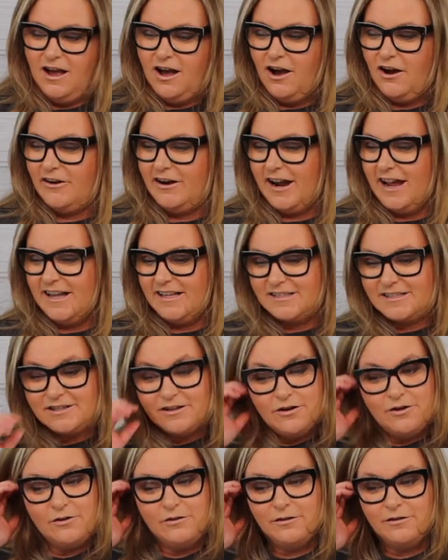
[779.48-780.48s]
All right,
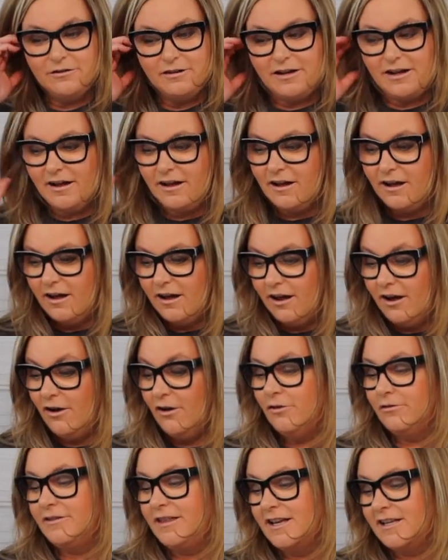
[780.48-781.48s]
so,
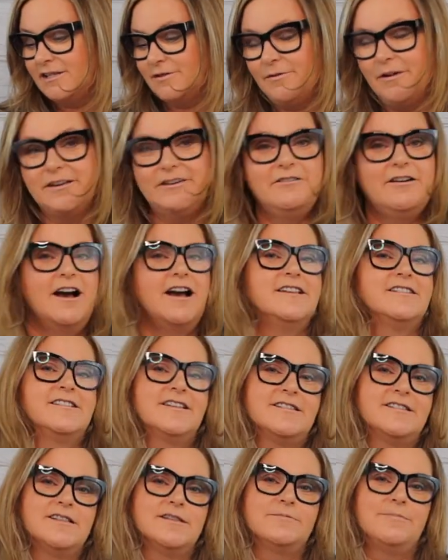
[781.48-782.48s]
oh, this one, you guys,
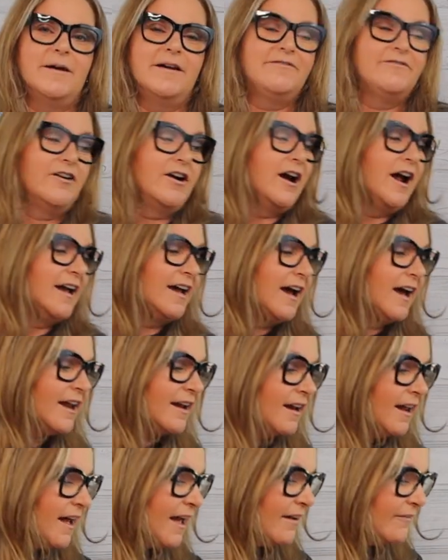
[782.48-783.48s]
this is by far,
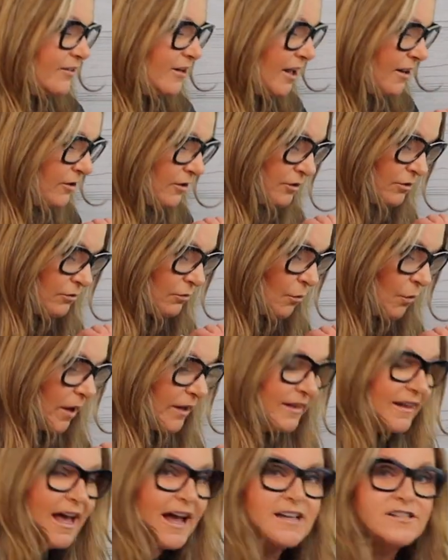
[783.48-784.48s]
I have another
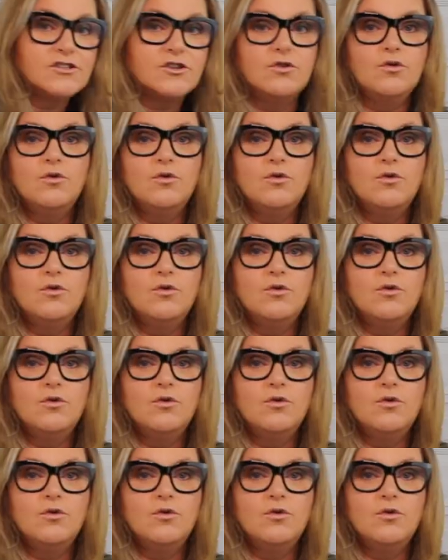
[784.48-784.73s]
one last